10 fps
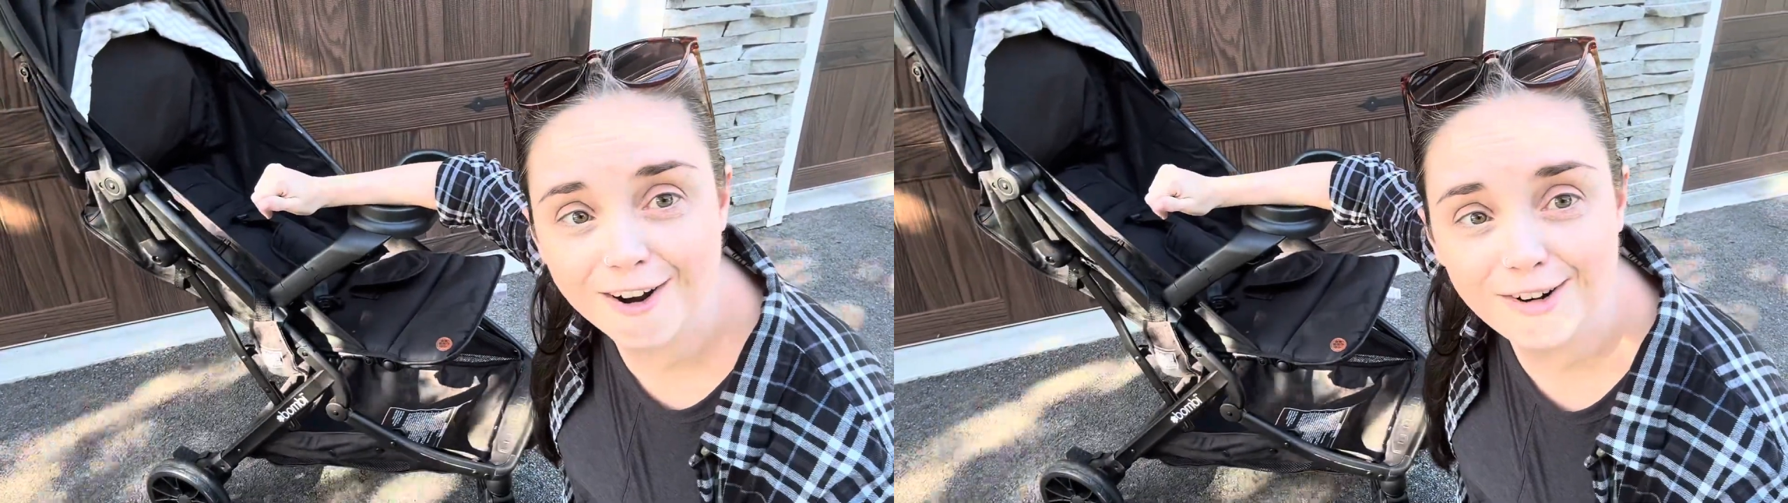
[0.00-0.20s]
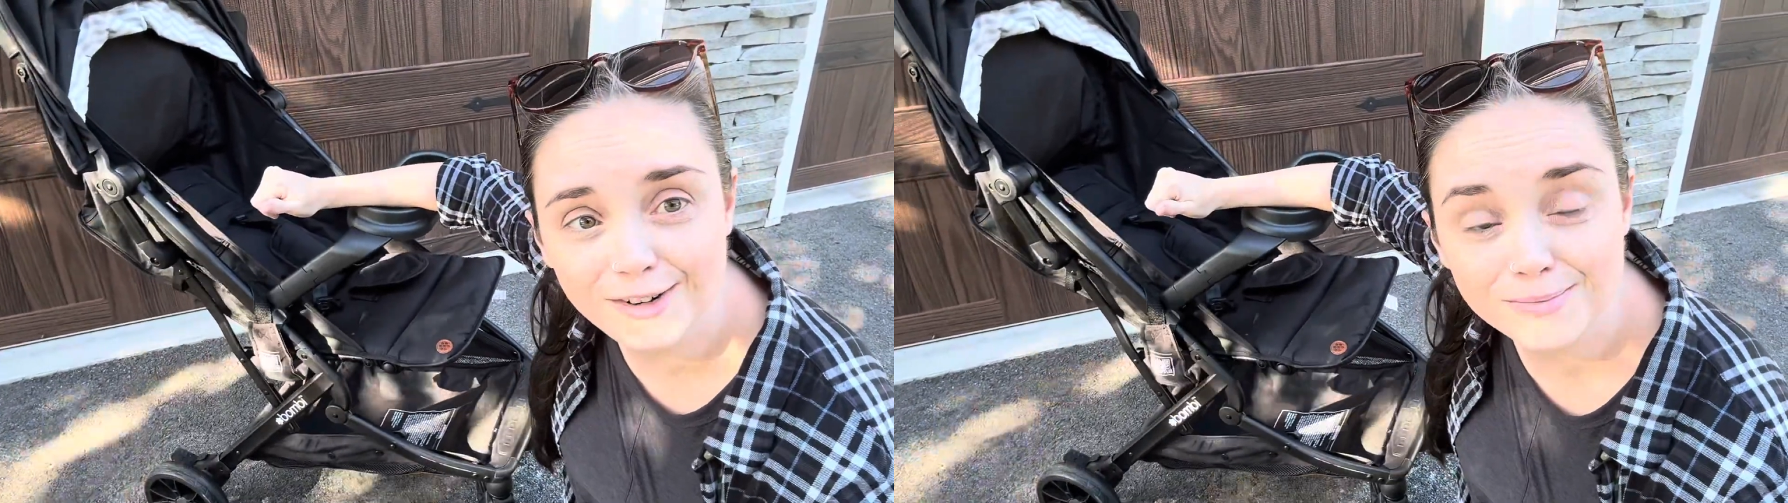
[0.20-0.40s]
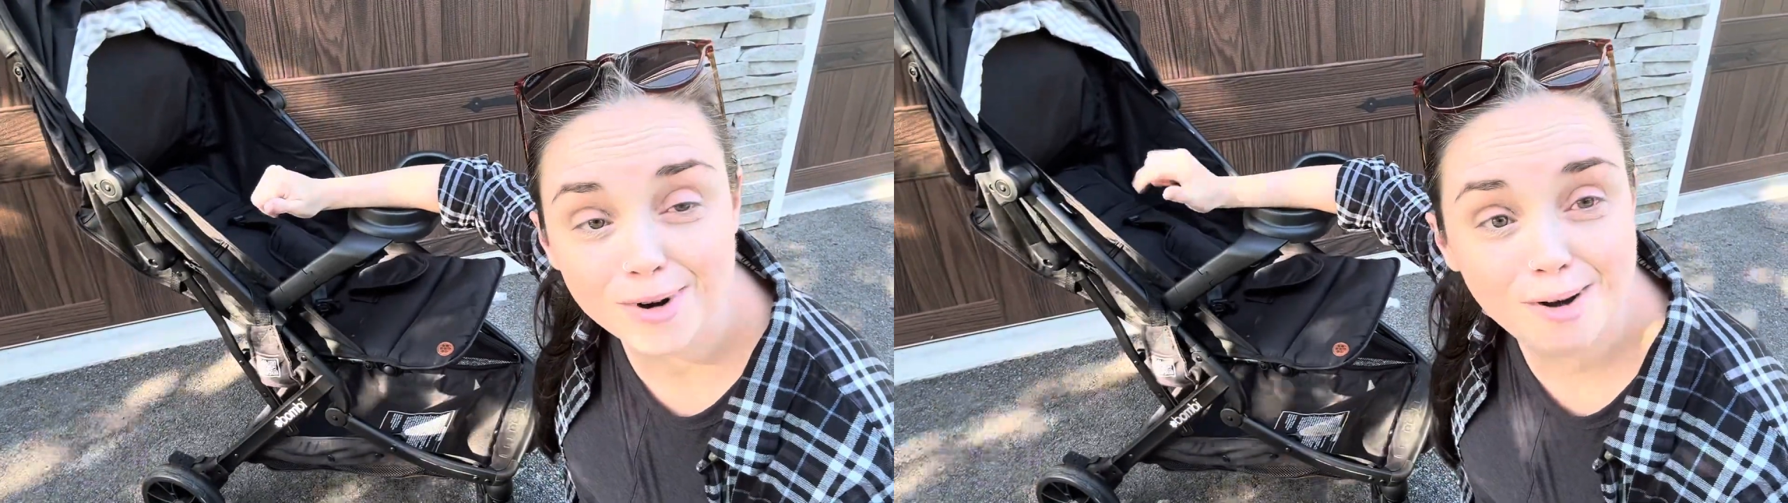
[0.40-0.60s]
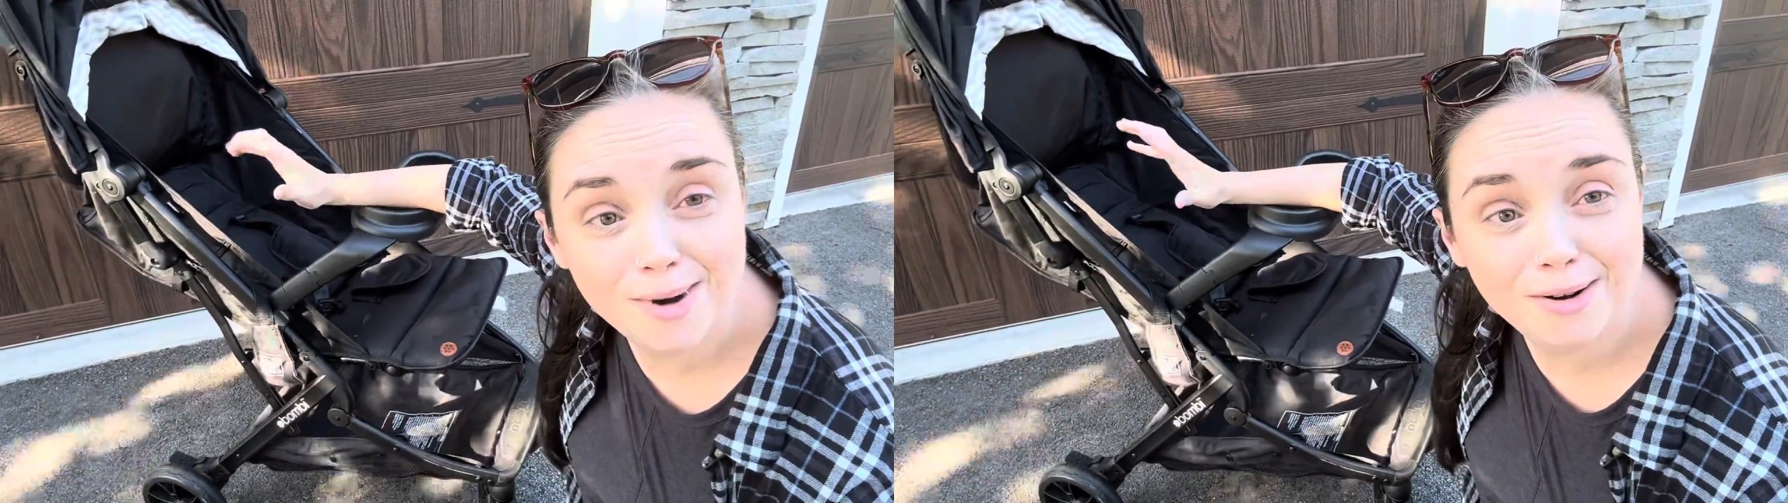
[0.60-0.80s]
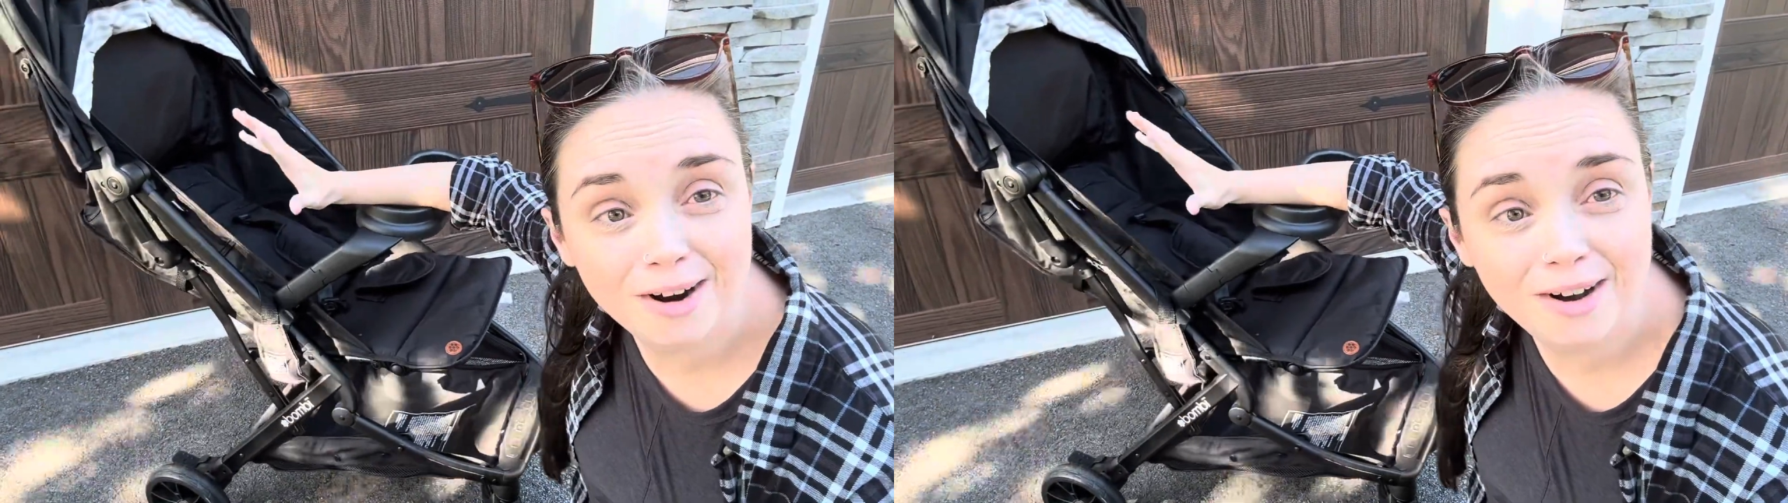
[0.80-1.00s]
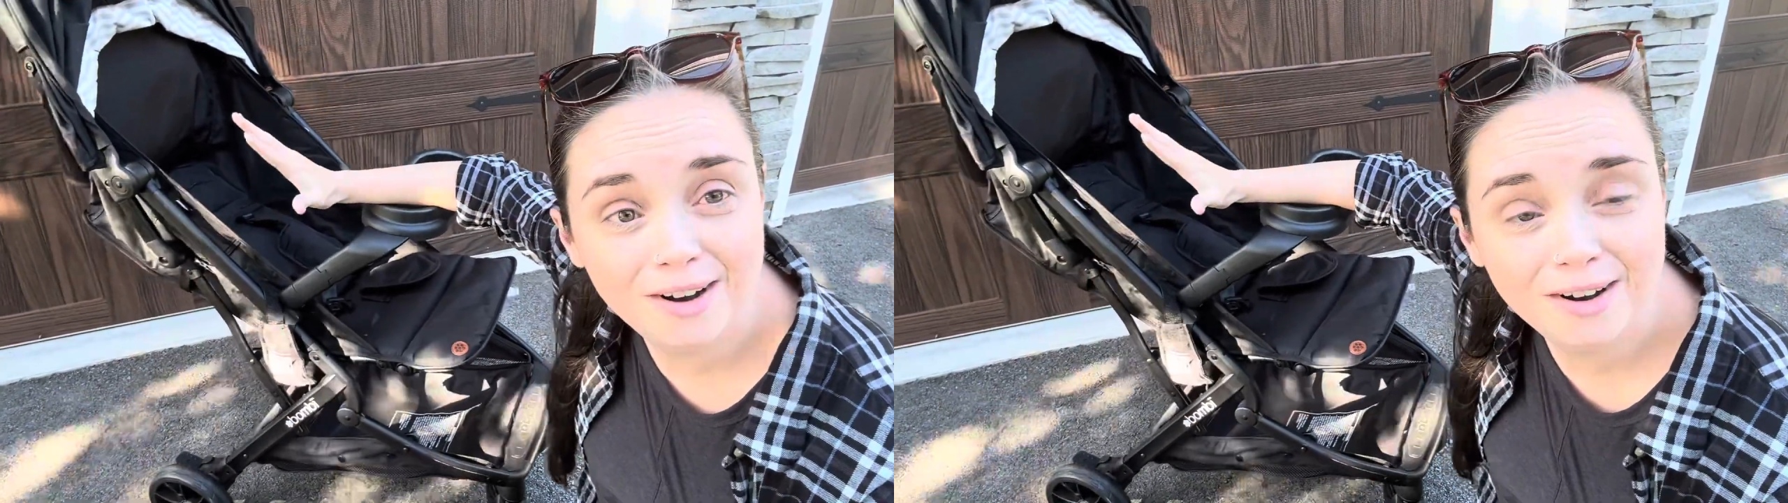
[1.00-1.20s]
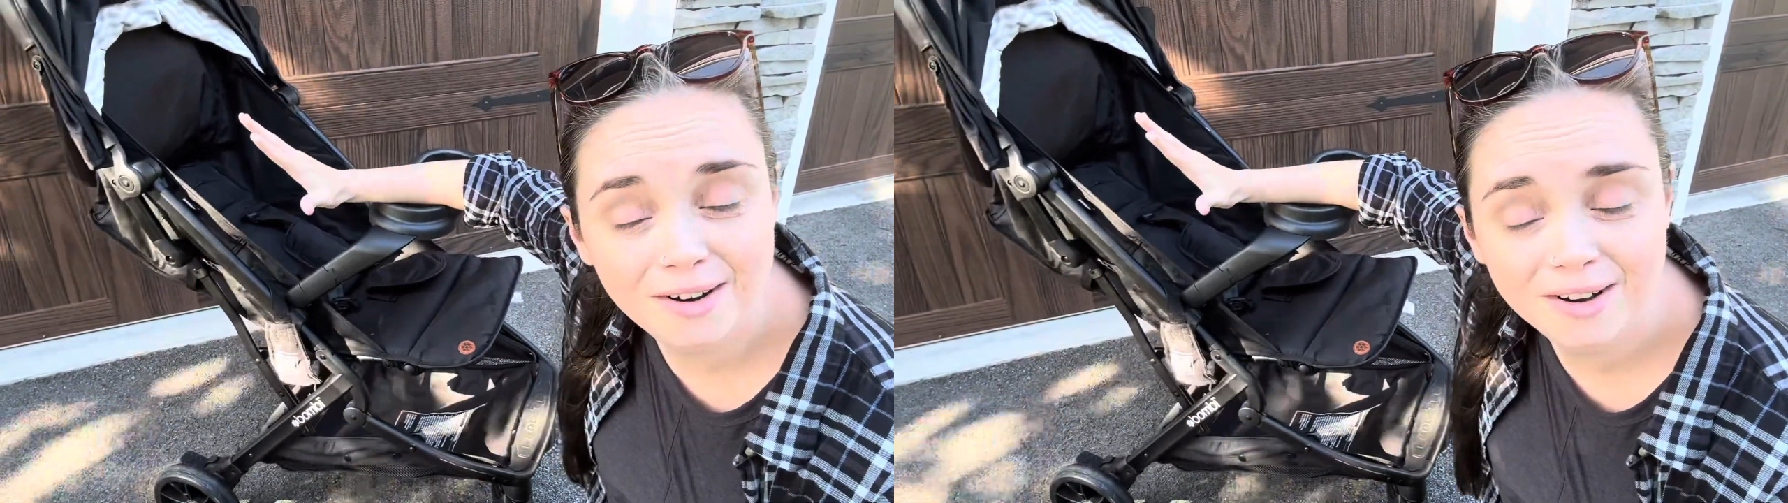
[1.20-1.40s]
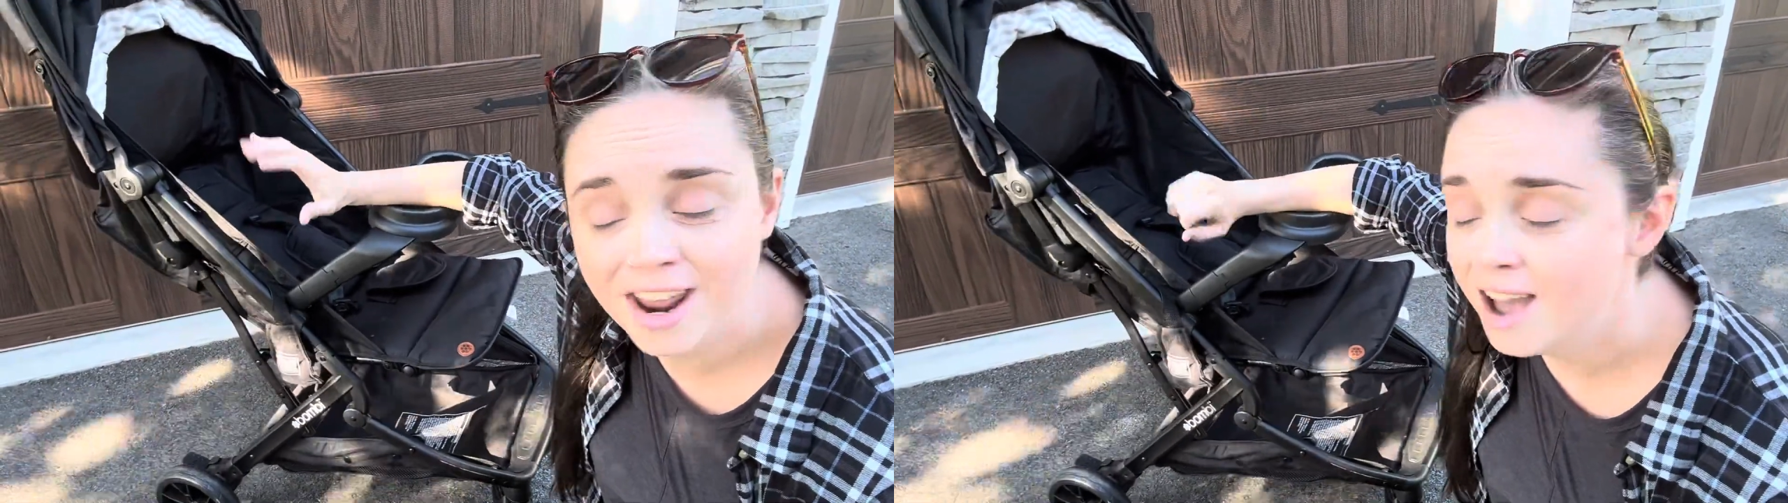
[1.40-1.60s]
own promo
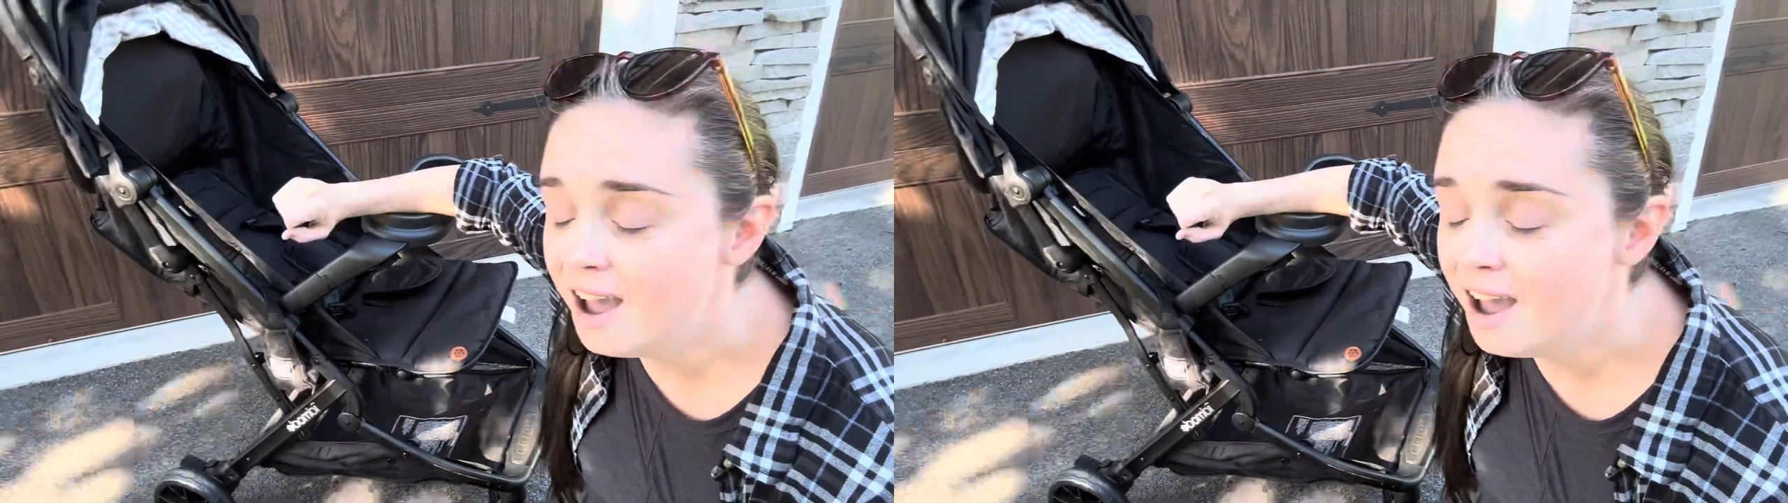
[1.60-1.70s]
code.